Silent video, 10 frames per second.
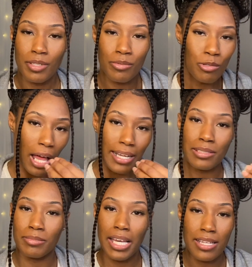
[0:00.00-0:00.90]
you like
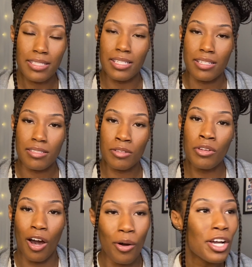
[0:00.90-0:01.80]
some tasties, you
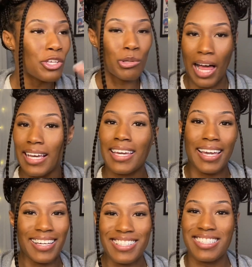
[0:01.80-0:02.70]
know, you like
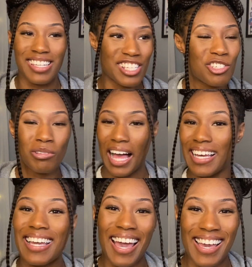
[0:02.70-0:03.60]
candy, sis, you
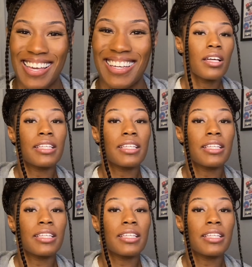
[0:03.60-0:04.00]
like cake.